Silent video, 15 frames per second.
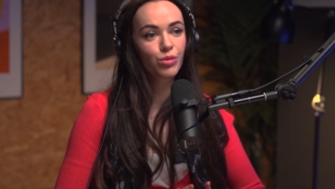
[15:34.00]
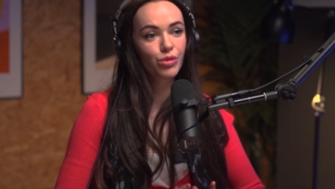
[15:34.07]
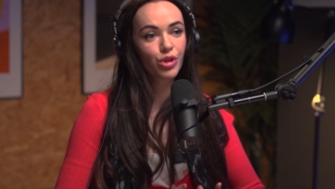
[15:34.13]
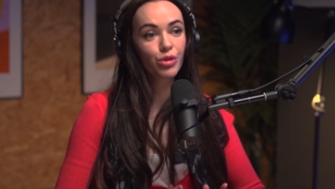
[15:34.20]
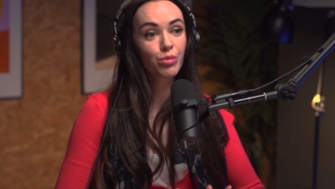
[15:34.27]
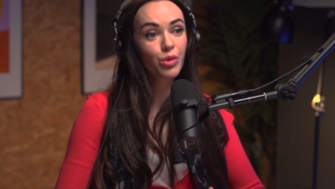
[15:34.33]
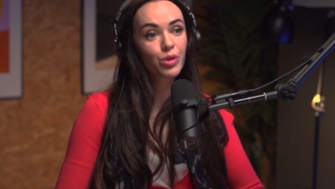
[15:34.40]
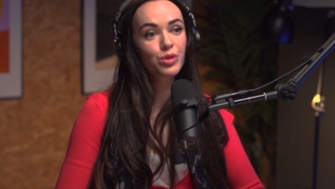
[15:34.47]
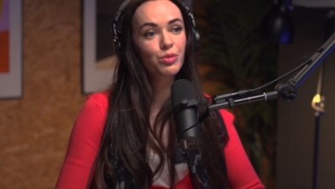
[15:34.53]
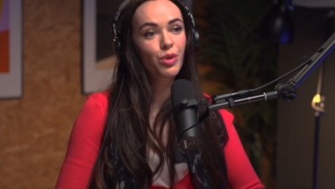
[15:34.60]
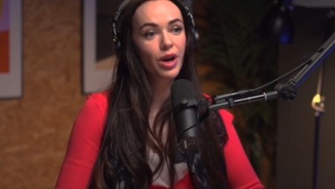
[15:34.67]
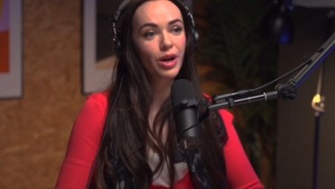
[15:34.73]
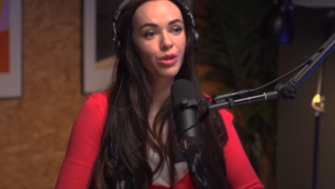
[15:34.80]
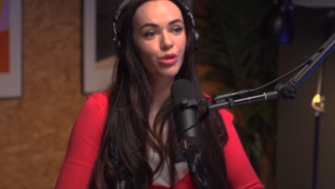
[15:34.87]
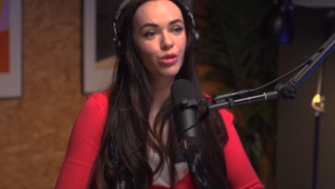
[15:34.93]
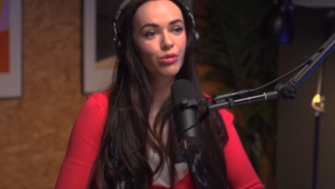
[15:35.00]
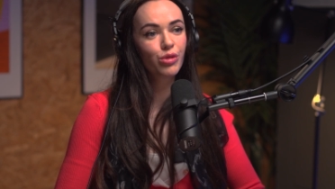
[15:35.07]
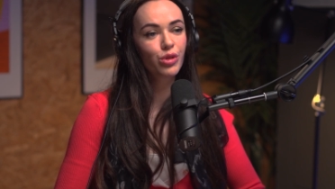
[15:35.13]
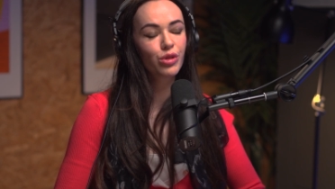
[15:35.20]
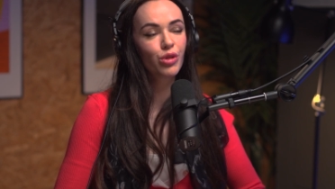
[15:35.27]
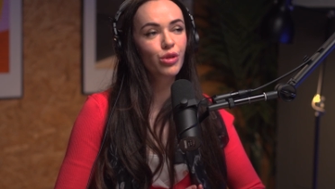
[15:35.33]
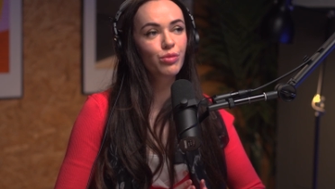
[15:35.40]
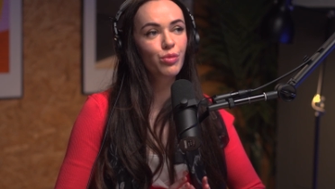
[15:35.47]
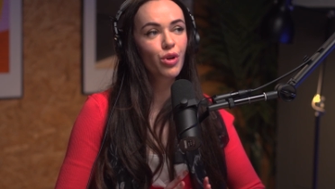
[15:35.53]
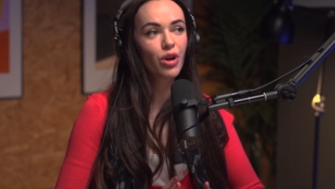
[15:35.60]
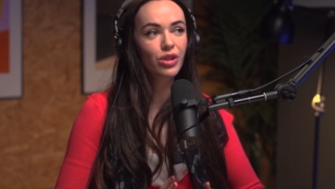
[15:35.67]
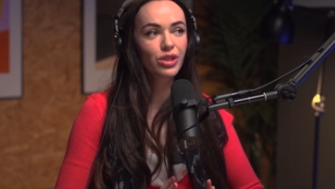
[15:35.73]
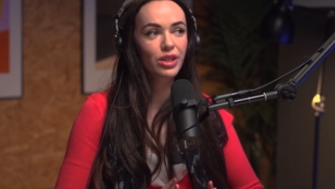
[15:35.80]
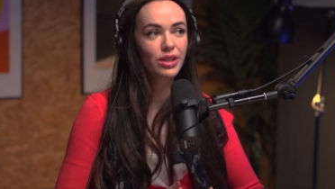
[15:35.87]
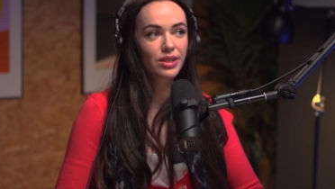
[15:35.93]
you're most proud of or, or
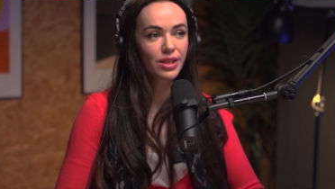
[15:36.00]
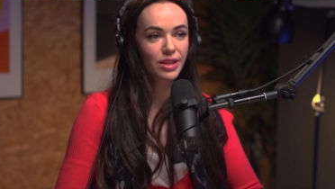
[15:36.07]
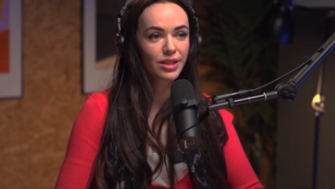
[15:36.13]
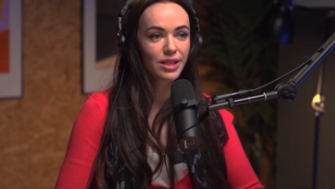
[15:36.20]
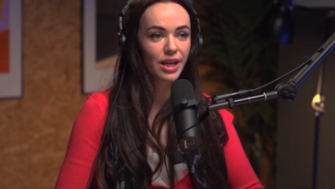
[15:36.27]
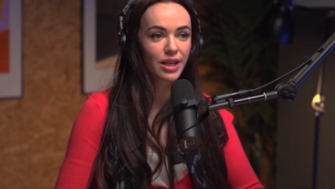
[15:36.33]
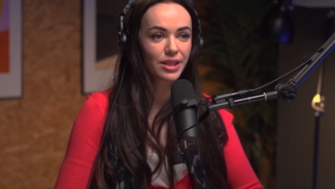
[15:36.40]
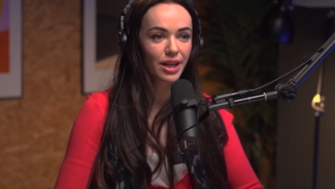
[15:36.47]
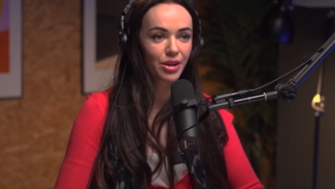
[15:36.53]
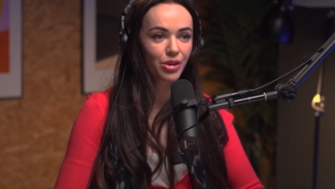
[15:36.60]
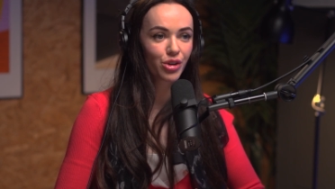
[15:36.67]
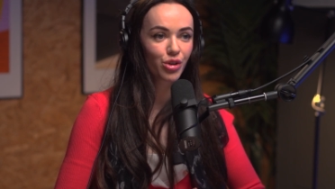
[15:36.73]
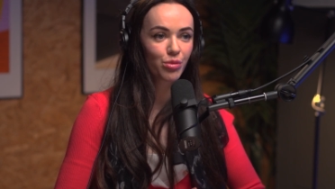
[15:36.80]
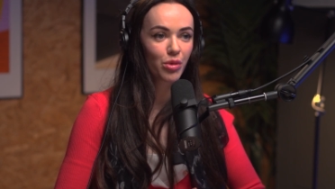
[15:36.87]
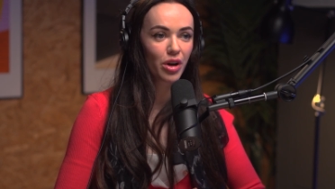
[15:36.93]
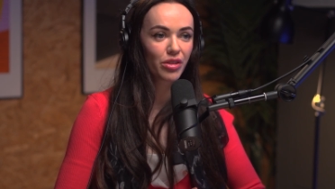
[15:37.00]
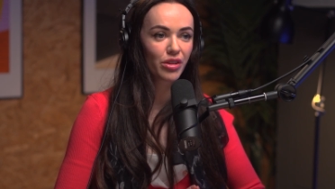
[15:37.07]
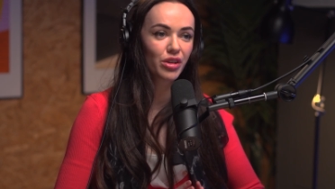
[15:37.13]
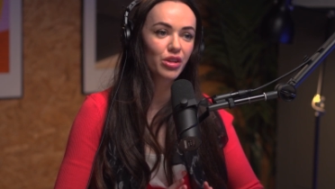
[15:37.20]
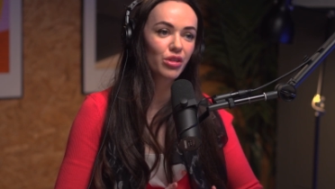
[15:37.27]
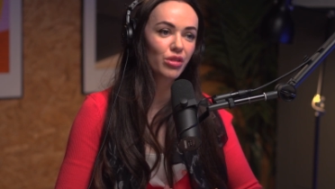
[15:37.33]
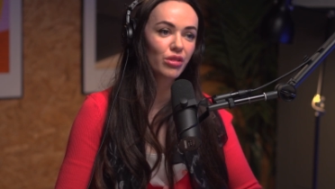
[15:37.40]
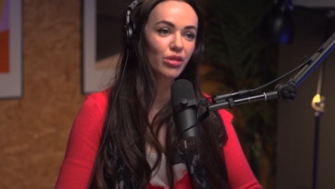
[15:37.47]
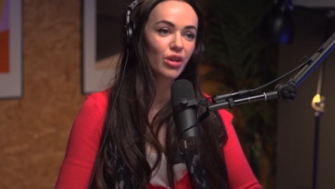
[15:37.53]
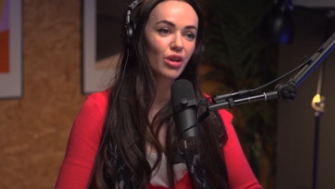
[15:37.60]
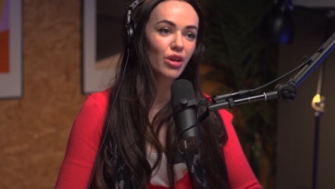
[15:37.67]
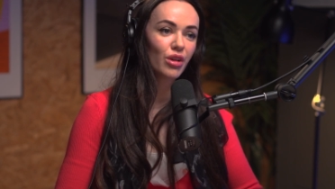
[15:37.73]
projects that stand out in your mind that you